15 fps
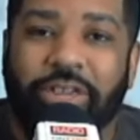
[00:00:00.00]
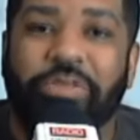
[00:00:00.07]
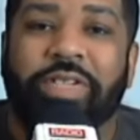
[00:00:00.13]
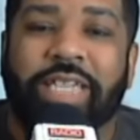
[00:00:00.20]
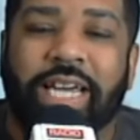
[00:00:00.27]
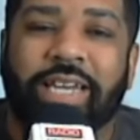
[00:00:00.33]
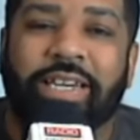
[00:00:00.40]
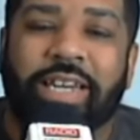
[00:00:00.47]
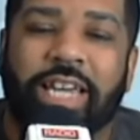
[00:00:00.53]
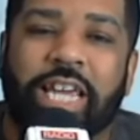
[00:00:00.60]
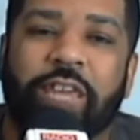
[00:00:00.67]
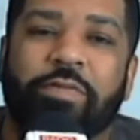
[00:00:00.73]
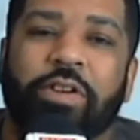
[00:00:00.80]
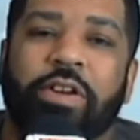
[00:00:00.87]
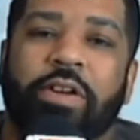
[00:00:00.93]
You didn't
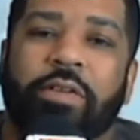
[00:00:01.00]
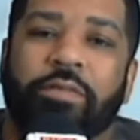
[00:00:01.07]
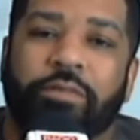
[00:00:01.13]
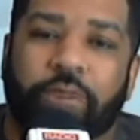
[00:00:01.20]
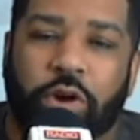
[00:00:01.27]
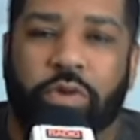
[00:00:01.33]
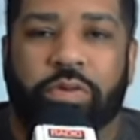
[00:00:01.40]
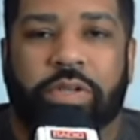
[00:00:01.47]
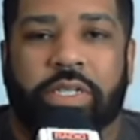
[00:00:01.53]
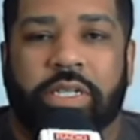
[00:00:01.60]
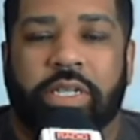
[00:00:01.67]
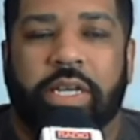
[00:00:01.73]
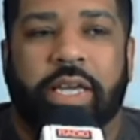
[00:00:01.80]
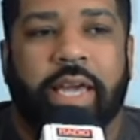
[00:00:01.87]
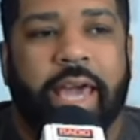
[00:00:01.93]
even vote.
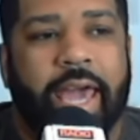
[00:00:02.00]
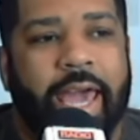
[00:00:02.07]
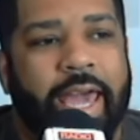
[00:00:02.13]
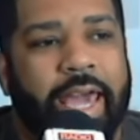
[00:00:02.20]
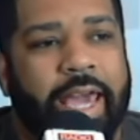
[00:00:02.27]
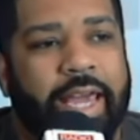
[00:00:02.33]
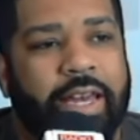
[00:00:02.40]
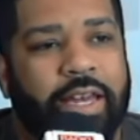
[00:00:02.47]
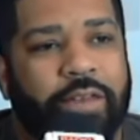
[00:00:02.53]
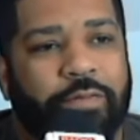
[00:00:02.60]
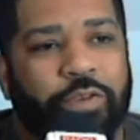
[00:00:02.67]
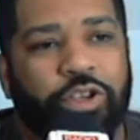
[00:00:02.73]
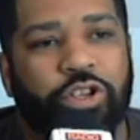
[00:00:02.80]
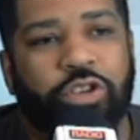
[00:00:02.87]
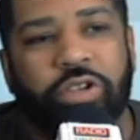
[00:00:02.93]
And
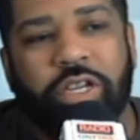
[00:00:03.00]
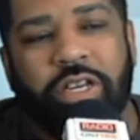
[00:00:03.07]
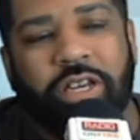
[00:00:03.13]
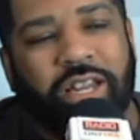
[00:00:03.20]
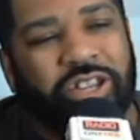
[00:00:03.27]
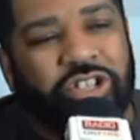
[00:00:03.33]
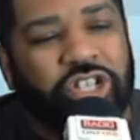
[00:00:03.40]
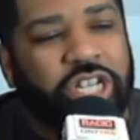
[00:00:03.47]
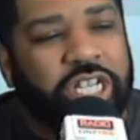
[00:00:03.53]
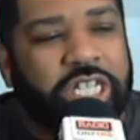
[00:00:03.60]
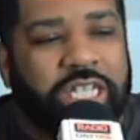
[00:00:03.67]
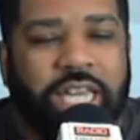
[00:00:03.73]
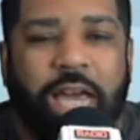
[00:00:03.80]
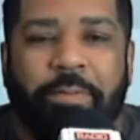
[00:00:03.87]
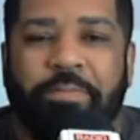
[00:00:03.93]
for you, you know, you should have
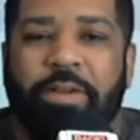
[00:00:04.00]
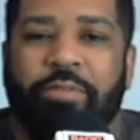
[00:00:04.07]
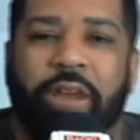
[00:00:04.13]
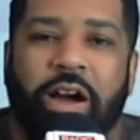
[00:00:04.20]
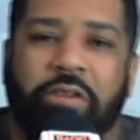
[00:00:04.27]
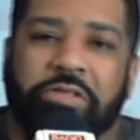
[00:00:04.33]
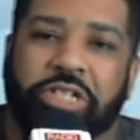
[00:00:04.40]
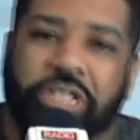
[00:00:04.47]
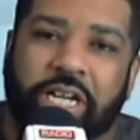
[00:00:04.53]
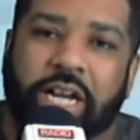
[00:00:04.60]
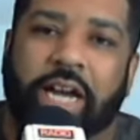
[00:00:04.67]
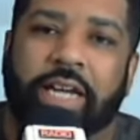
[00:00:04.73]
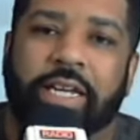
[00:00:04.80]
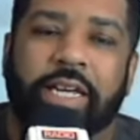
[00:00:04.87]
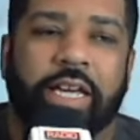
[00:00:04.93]
just kept your mouth
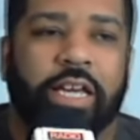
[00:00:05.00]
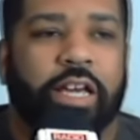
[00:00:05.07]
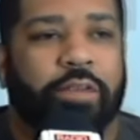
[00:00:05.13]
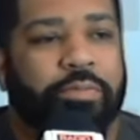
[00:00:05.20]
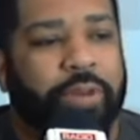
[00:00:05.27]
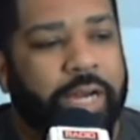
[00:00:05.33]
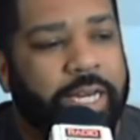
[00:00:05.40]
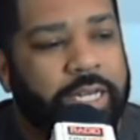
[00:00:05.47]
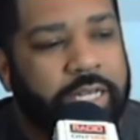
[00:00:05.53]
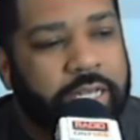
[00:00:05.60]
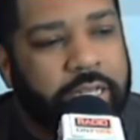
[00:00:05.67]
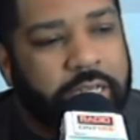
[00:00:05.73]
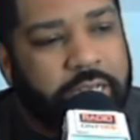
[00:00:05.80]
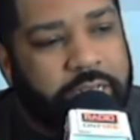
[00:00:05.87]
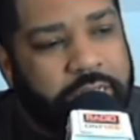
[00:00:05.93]
shut. But
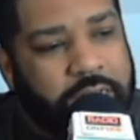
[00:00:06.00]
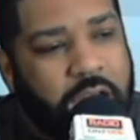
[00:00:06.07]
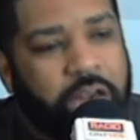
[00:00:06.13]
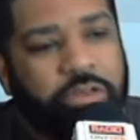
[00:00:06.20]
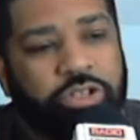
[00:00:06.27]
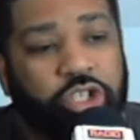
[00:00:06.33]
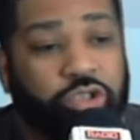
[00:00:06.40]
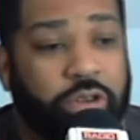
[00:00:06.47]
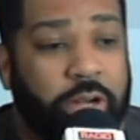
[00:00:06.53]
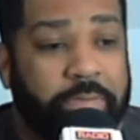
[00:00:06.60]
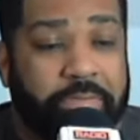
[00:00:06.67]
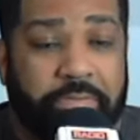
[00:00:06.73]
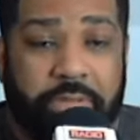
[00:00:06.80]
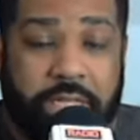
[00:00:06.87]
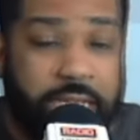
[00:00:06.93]
Donald
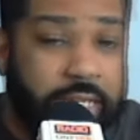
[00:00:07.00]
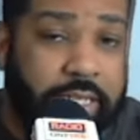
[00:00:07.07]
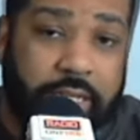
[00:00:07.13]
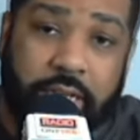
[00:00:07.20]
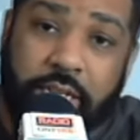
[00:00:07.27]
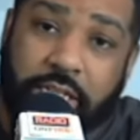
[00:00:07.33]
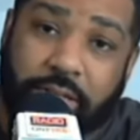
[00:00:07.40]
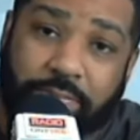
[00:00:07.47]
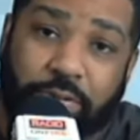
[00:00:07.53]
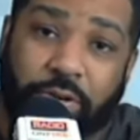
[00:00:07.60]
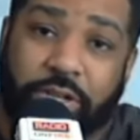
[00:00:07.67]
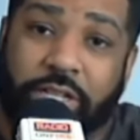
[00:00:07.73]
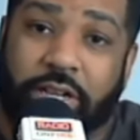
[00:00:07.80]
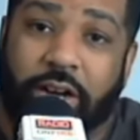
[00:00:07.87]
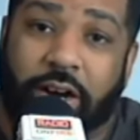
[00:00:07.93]
Trump says that he
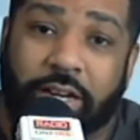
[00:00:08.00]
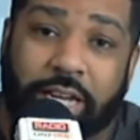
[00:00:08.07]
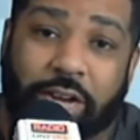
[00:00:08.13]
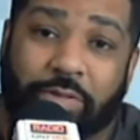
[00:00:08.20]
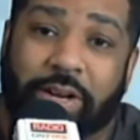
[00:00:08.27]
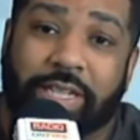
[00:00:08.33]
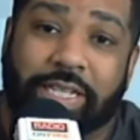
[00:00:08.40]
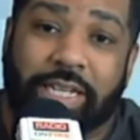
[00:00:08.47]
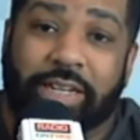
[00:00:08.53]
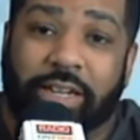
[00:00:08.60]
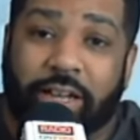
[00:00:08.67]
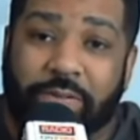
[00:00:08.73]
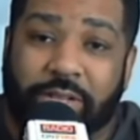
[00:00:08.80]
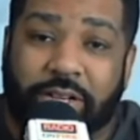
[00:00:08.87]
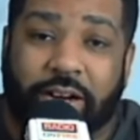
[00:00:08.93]
supports Kanye West. He
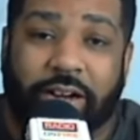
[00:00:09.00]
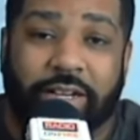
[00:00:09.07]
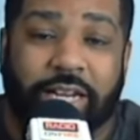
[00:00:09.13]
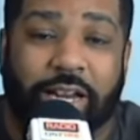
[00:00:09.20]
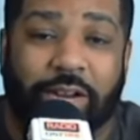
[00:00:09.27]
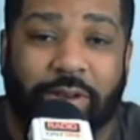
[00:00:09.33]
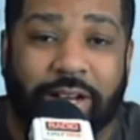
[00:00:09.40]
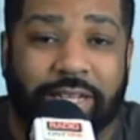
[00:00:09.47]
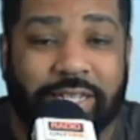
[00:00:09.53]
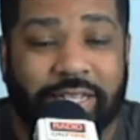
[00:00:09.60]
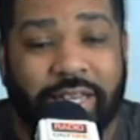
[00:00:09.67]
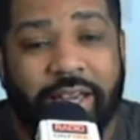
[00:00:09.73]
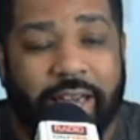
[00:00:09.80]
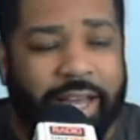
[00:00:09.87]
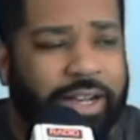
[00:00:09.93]
loves Kanye
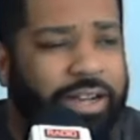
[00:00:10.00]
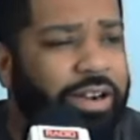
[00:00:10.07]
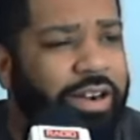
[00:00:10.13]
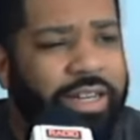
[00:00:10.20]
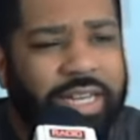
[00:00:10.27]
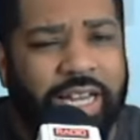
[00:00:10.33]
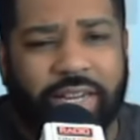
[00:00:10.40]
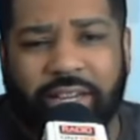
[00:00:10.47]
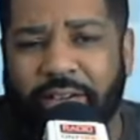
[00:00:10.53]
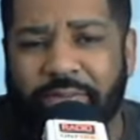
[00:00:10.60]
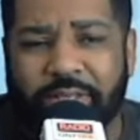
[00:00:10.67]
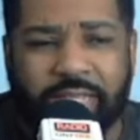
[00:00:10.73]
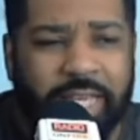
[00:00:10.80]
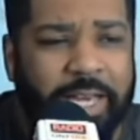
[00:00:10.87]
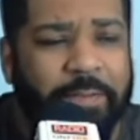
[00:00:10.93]
West, and Kanye
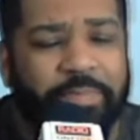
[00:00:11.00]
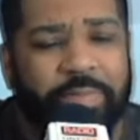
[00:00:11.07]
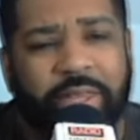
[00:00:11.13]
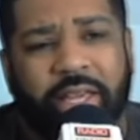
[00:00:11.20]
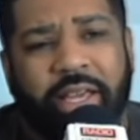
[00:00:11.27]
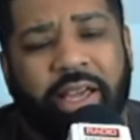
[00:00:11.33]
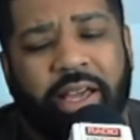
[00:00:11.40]
loves him.